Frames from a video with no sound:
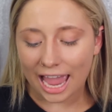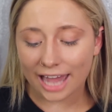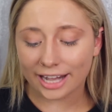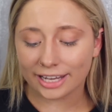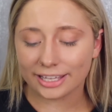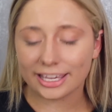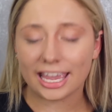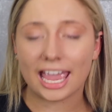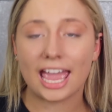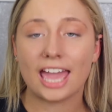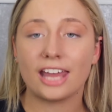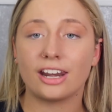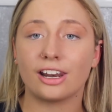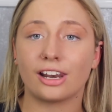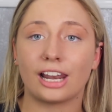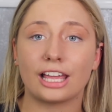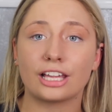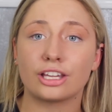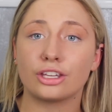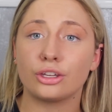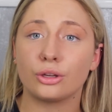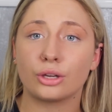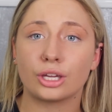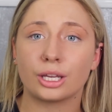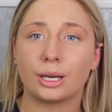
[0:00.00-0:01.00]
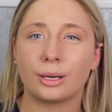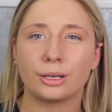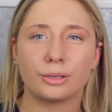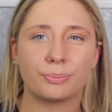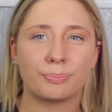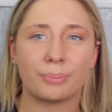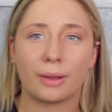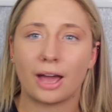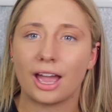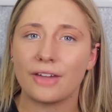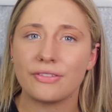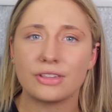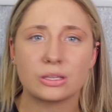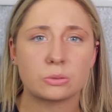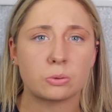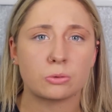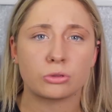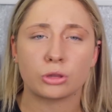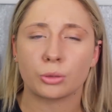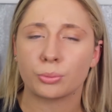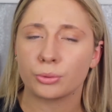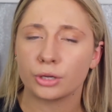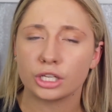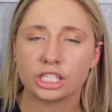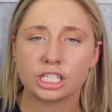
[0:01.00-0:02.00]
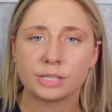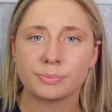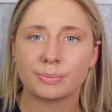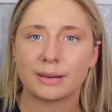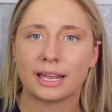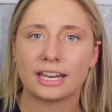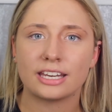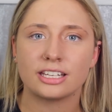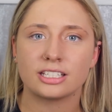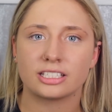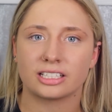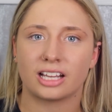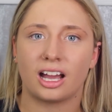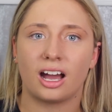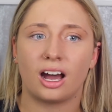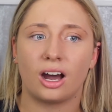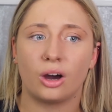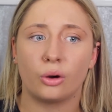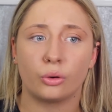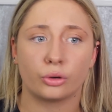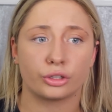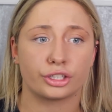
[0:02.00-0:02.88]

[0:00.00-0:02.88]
And again, like you can apply this with your beauty blender,